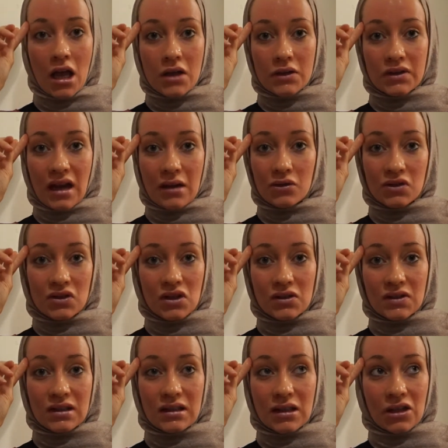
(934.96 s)
So I was
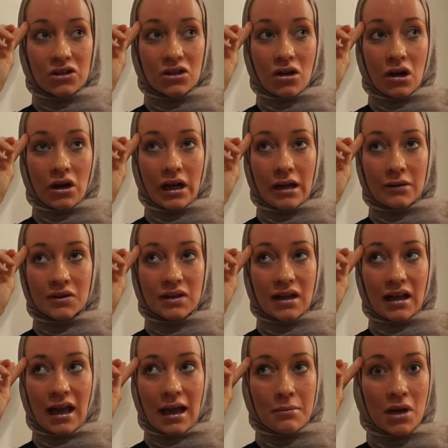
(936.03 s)
just in the shock. I was
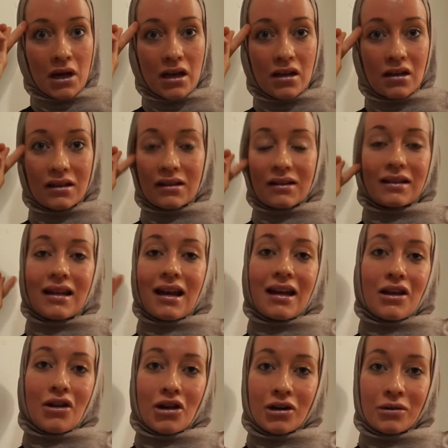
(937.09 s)
like, did I
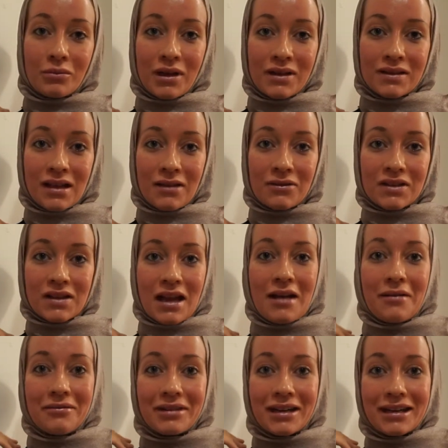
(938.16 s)
hurt myself
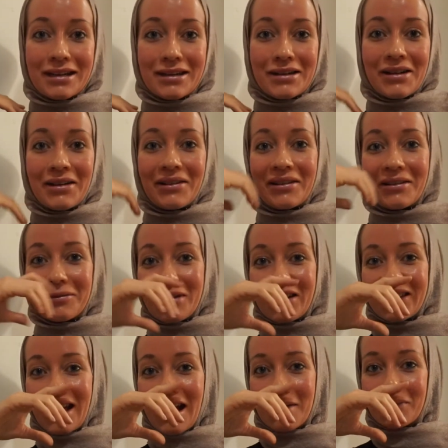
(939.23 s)
somewhere, you know, or
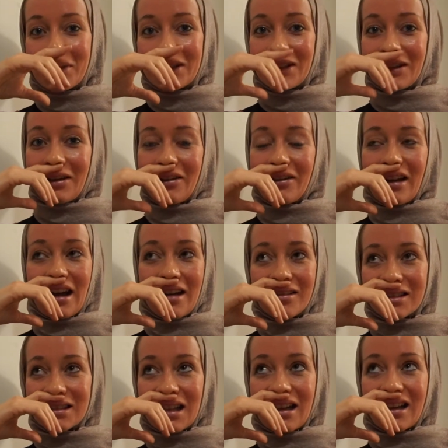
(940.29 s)
what happened, you know? I
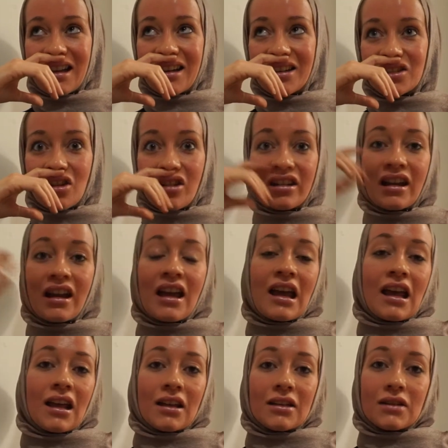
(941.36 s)
was like in a shock.
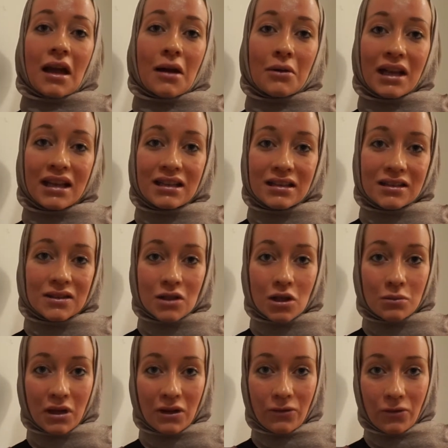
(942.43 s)
So I went and saw
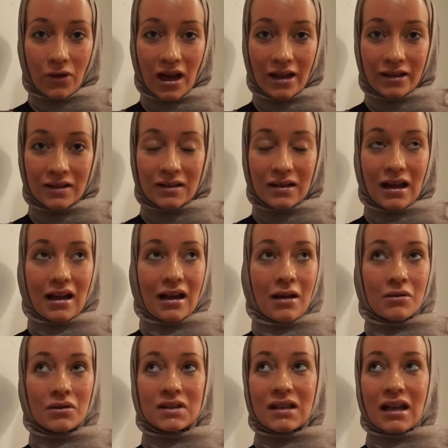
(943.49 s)
my friends and I
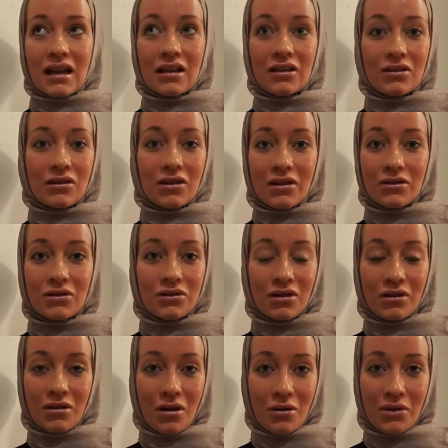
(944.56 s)
was like, you
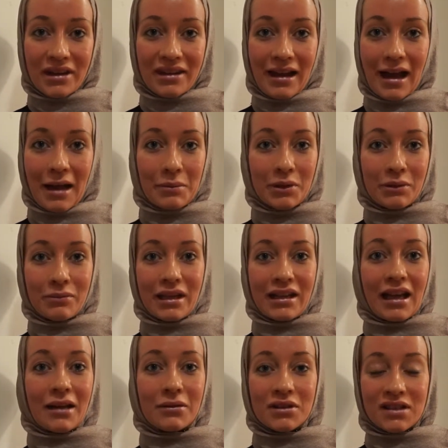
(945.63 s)
don't know what happened, but
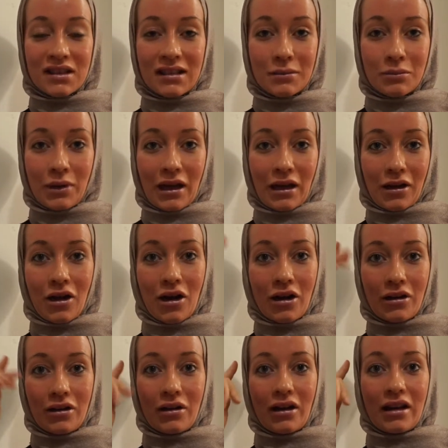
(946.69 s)
I was hit by a car,
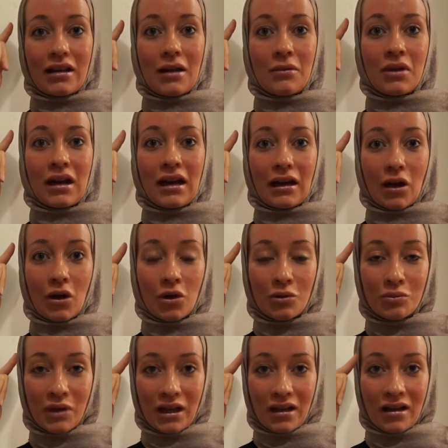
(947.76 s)
you know, and they were like, oh
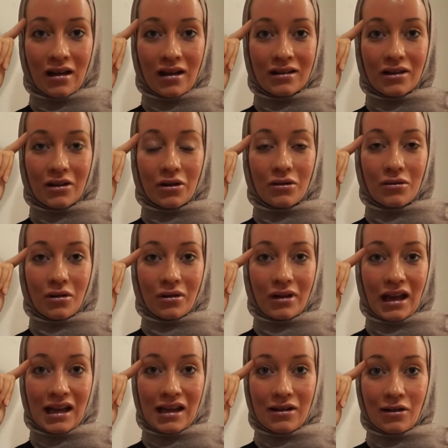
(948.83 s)
my God, are you
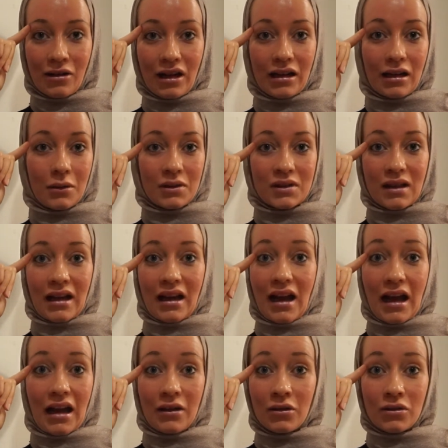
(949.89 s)
okay, you know? And I was like,
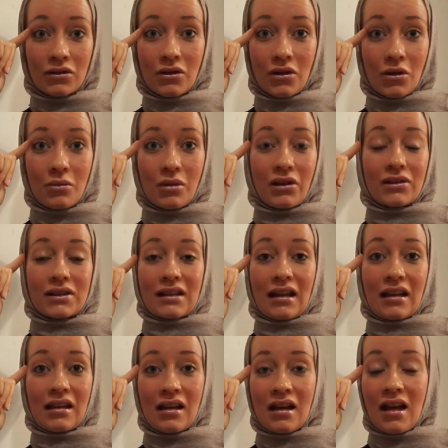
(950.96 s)
I don't know, because
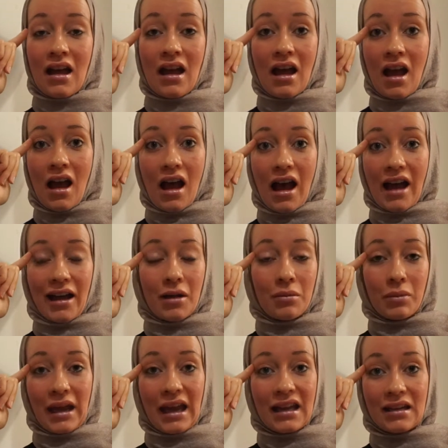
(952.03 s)
I have
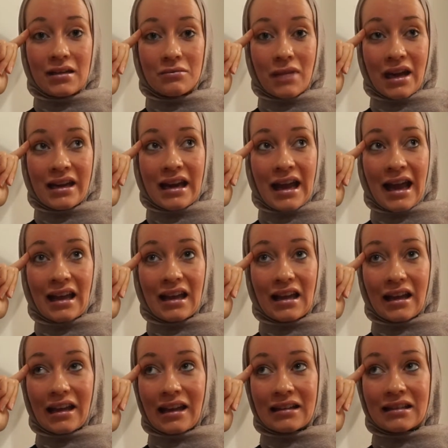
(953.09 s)
pain in my neck,
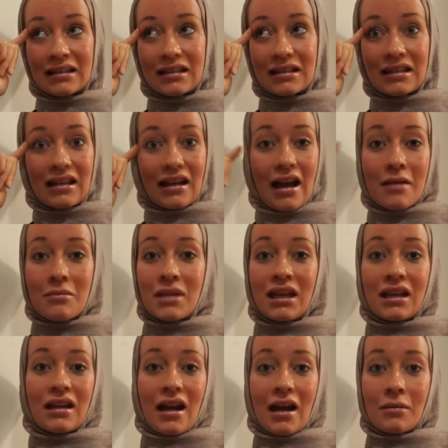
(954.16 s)
and I mean,
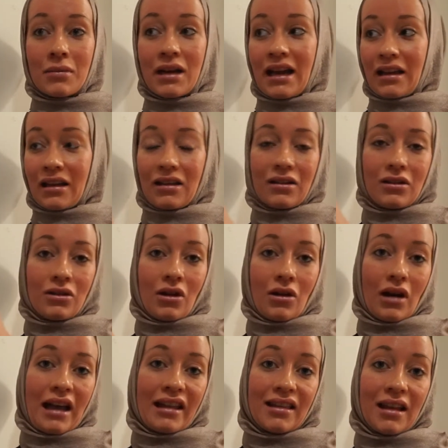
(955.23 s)
I'm like, you know,
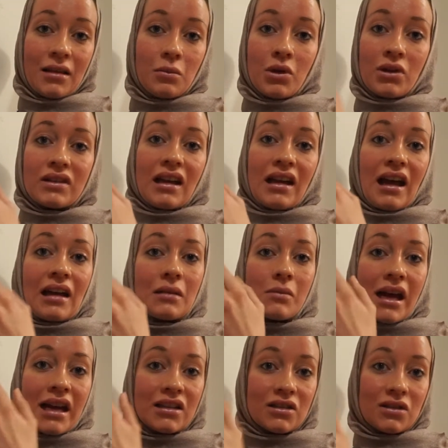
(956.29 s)
at that point I had
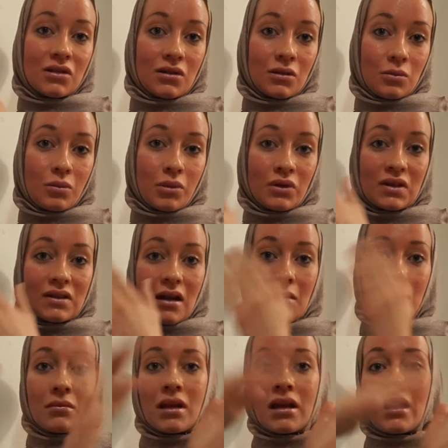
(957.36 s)
managed to put some